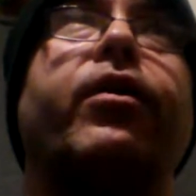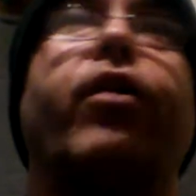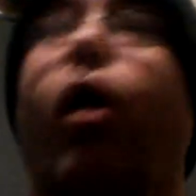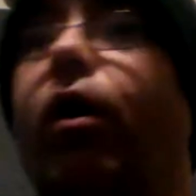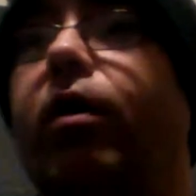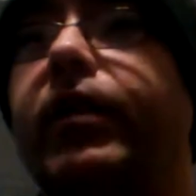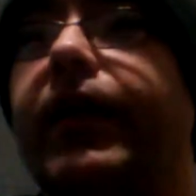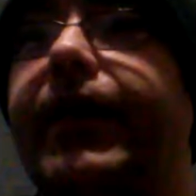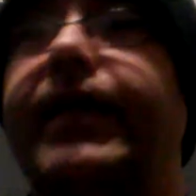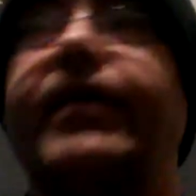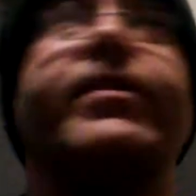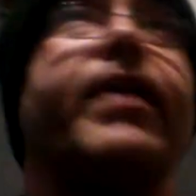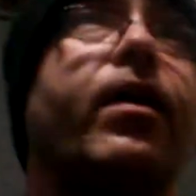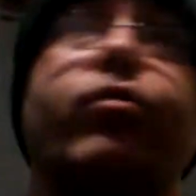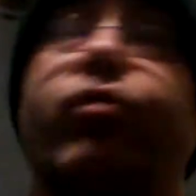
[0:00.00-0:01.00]
garlic,
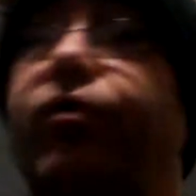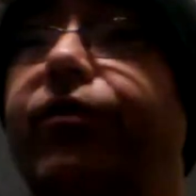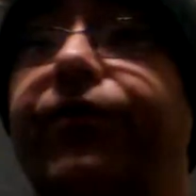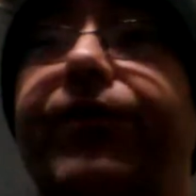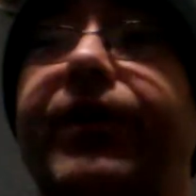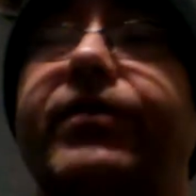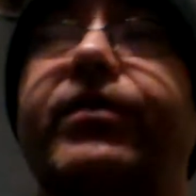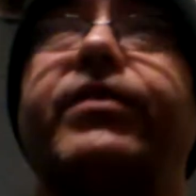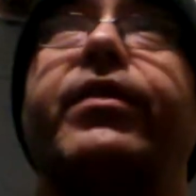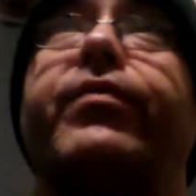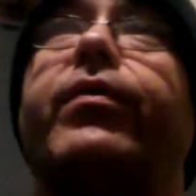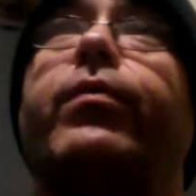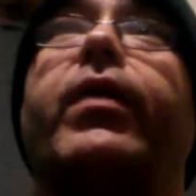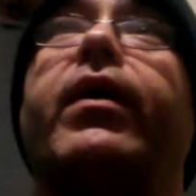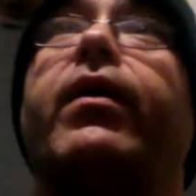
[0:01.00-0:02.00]
he's got crucifixes
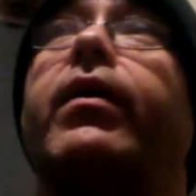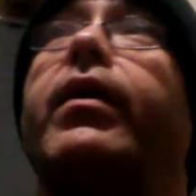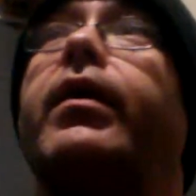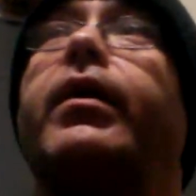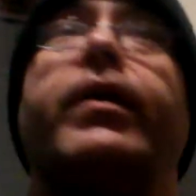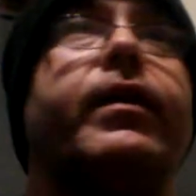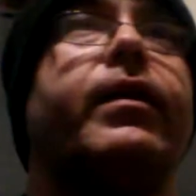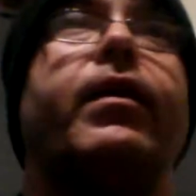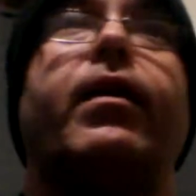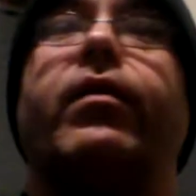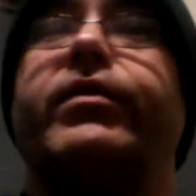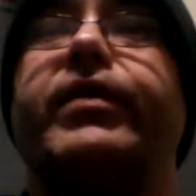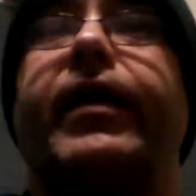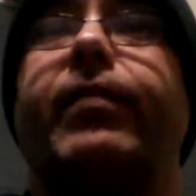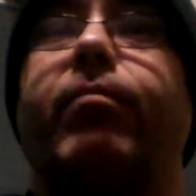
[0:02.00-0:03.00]
everywhere.
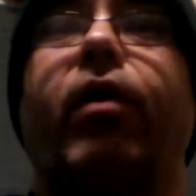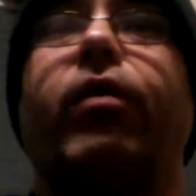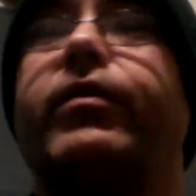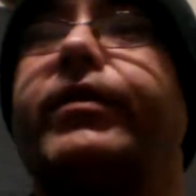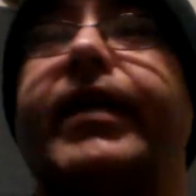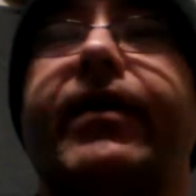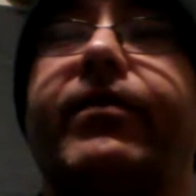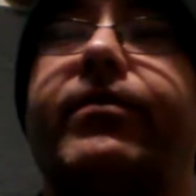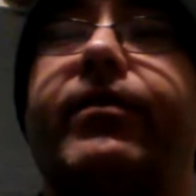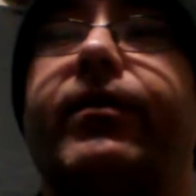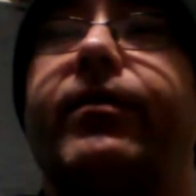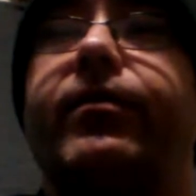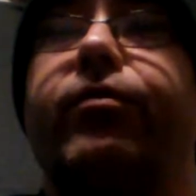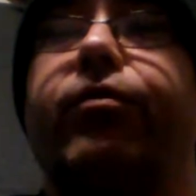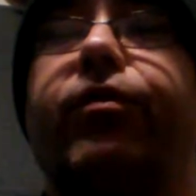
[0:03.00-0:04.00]
It's like Martin takes
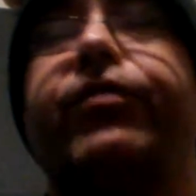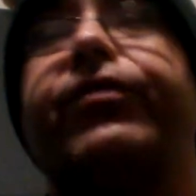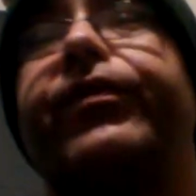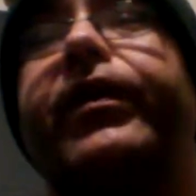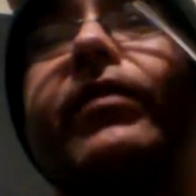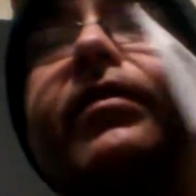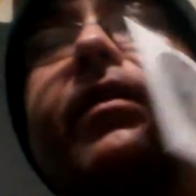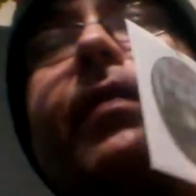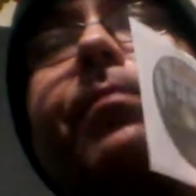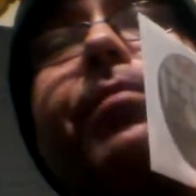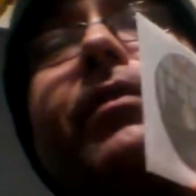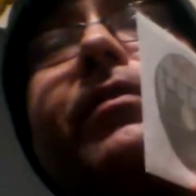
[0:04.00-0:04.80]
the crucifix and like